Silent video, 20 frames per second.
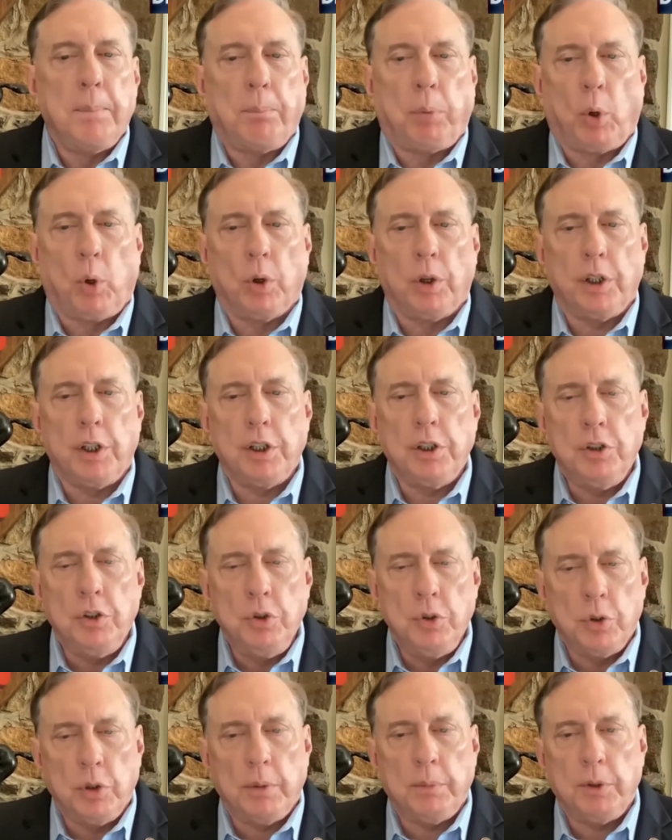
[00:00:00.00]
poured
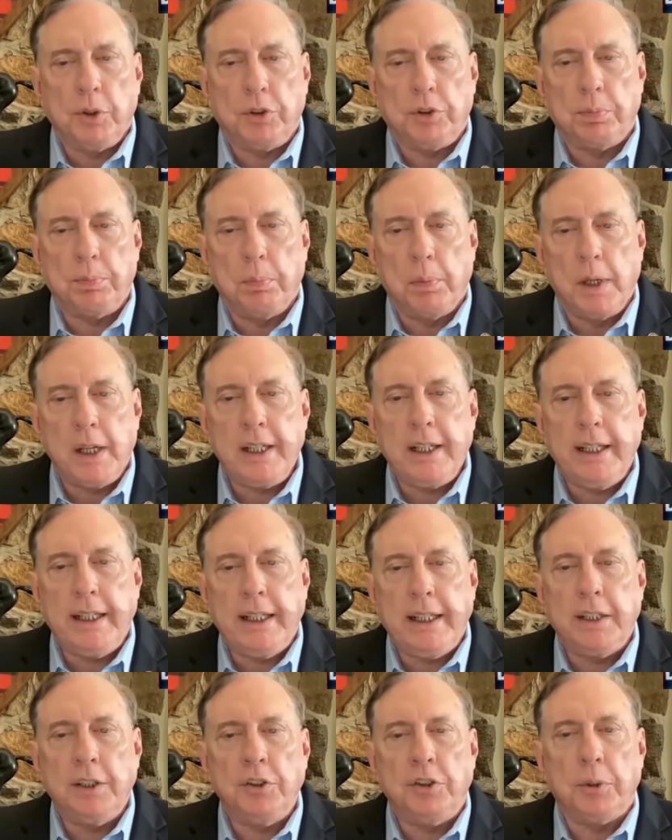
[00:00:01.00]
enormous
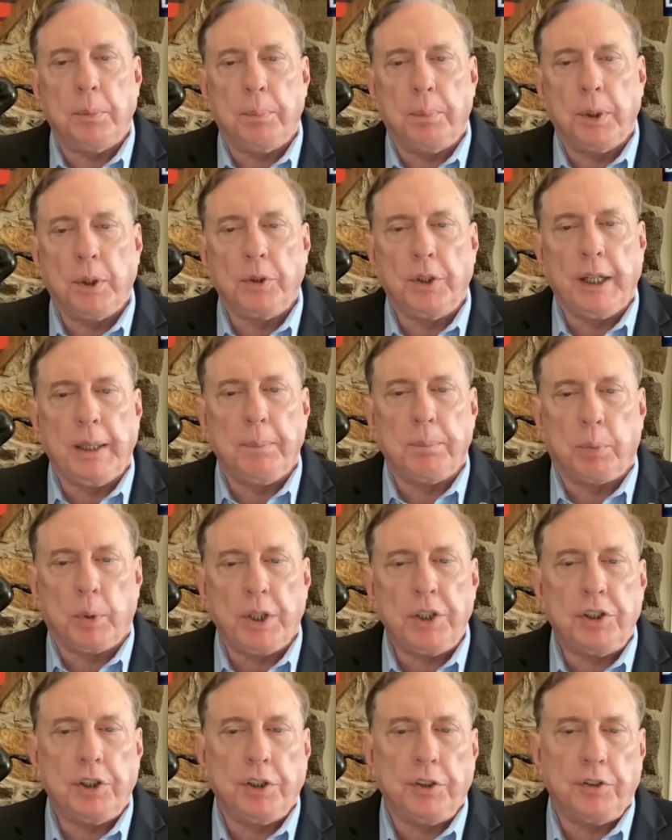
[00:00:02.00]
money into building
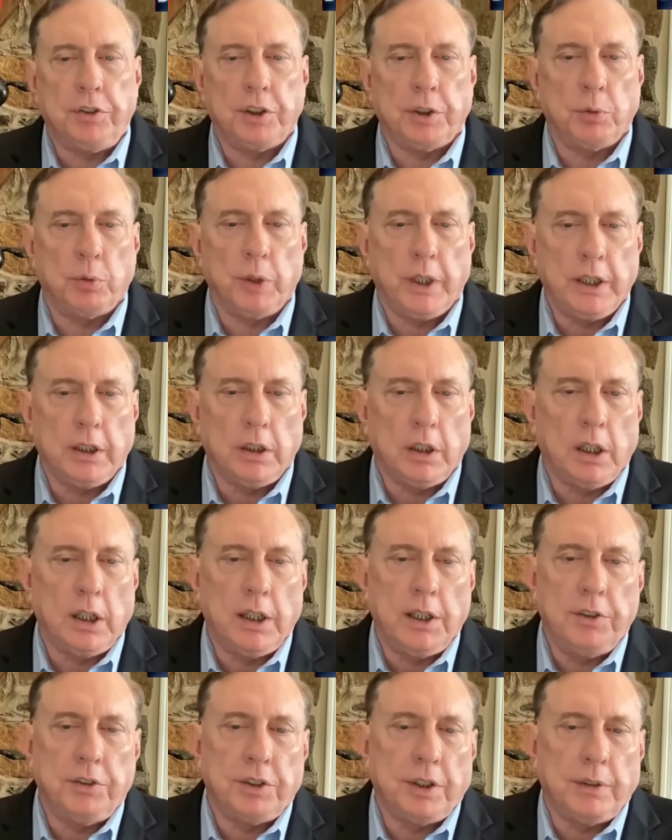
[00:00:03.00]
bridges and rail
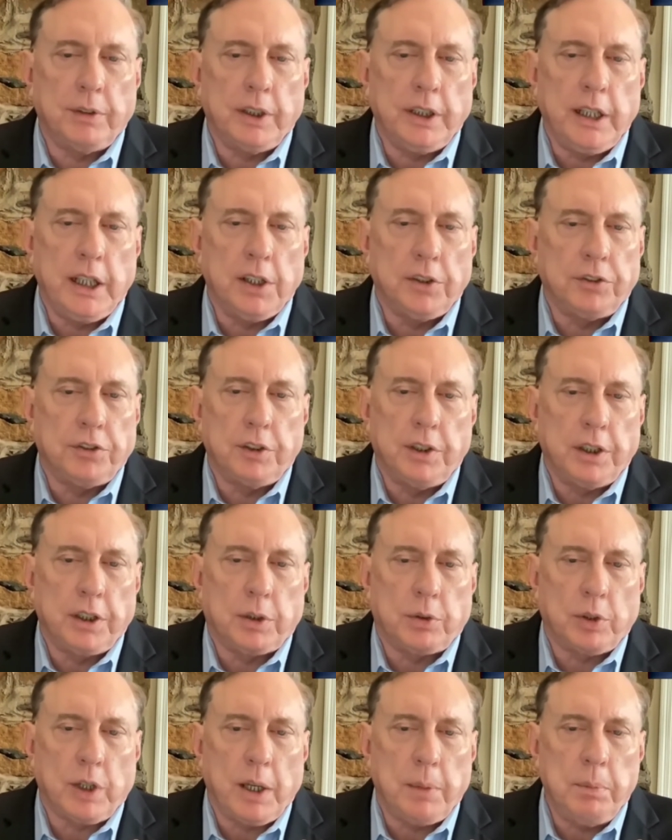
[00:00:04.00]
lines and everything else into the
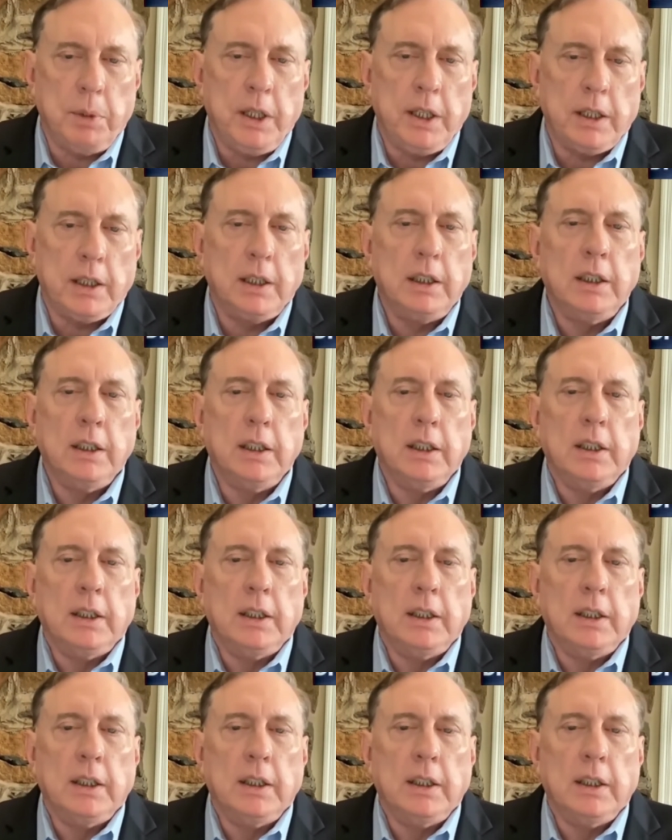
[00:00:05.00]
Crimea.